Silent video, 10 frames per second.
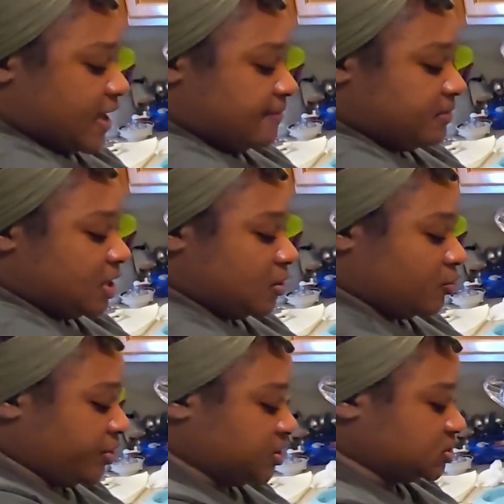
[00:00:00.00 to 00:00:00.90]
I'm
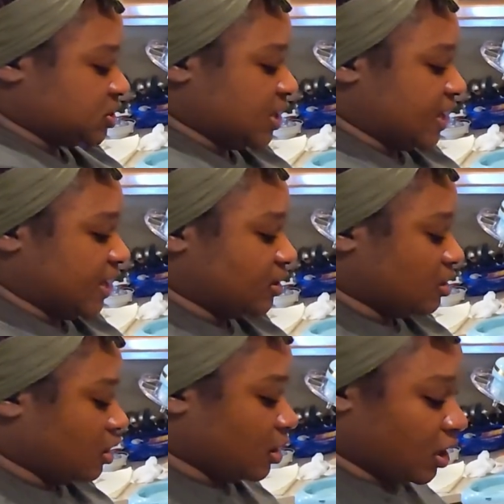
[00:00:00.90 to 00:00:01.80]
not going to add
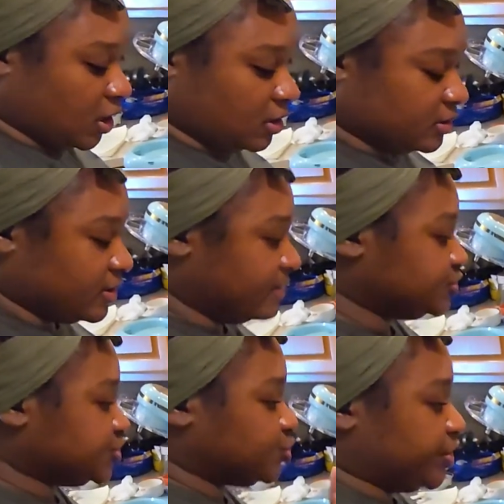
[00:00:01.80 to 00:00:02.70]
all. I'm
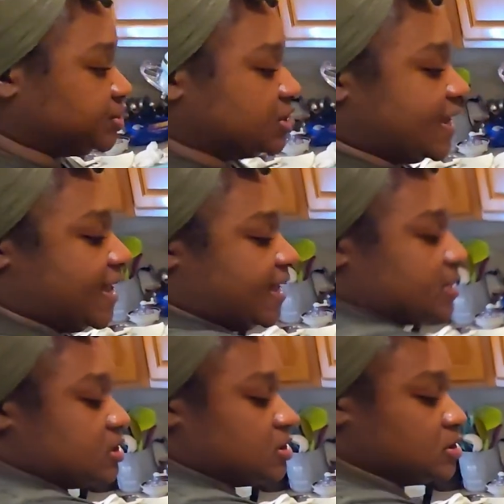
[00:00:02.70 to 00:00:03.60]
just going to
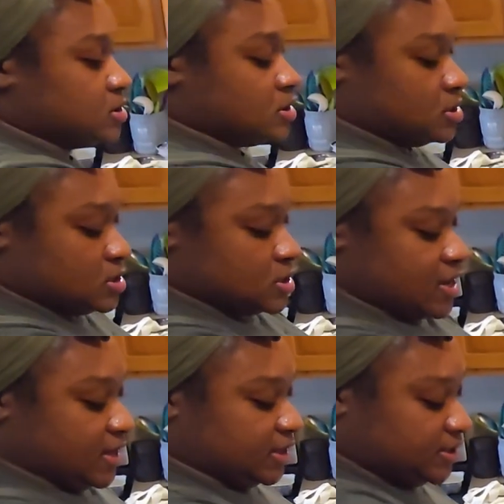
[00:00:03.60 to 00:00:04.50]
add
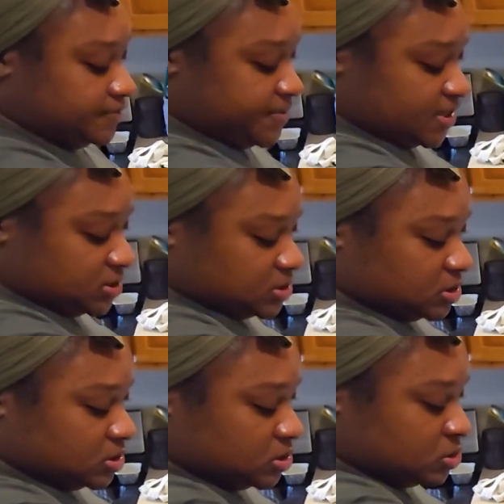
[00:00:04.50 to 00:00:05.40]
a little bit
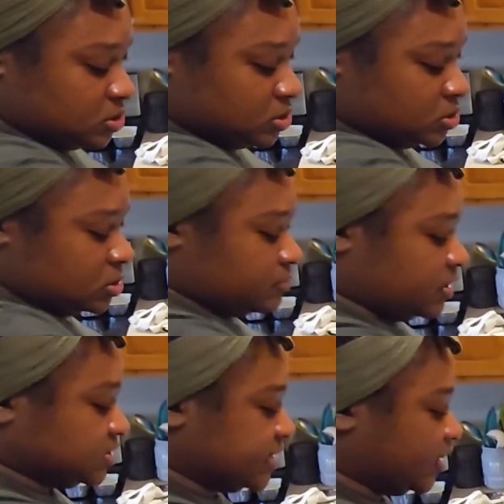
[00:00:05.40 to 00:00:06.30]

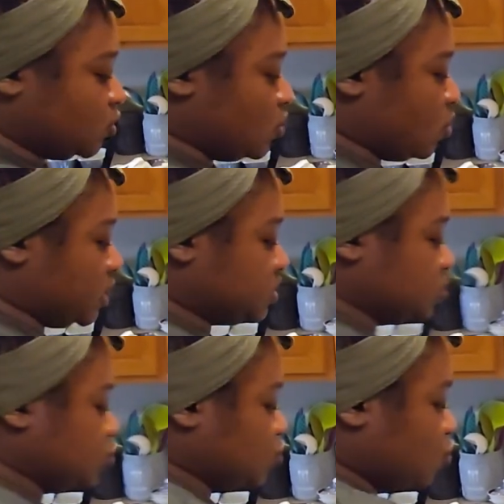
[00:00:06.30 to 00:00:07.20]
because I don't want
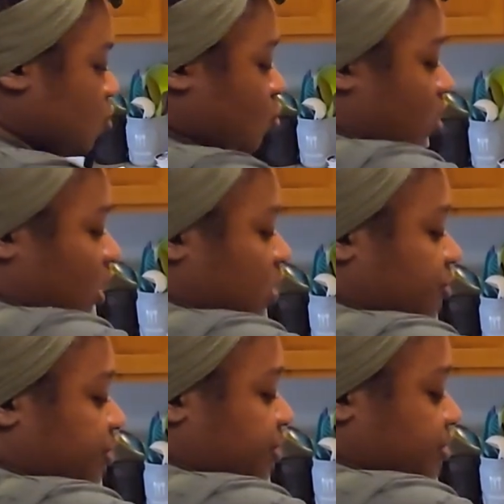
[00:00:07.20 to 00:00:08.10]
it too
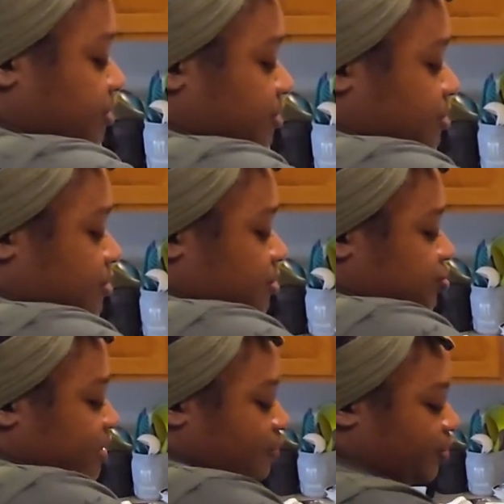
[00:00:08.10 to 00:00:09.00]
watery.
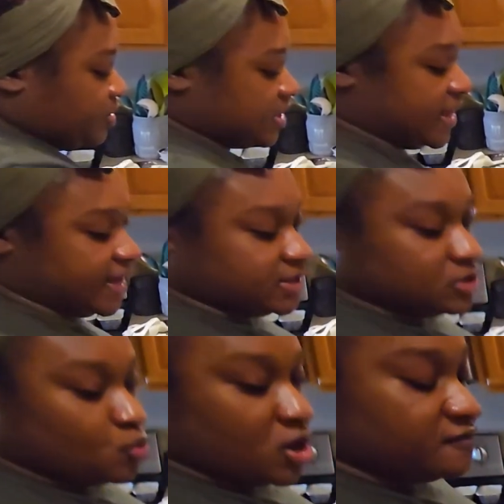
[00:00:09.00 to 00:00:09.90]
So I'm going to add
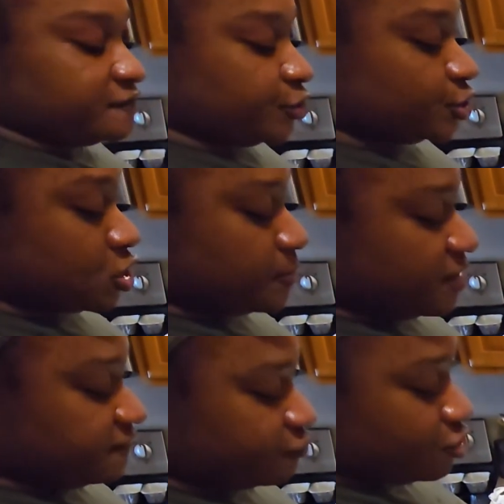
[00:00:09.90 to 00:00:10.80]
the 1/4 cup
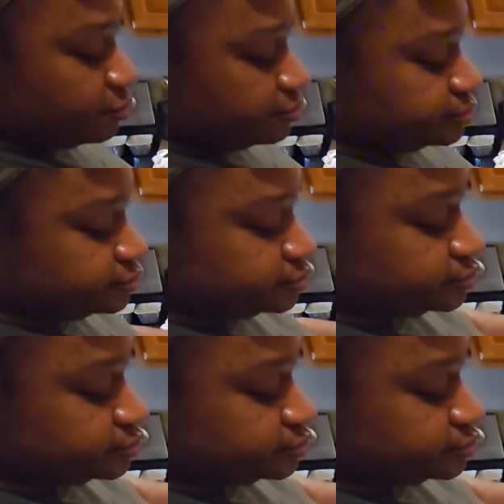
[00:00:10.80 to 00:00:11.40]
of rum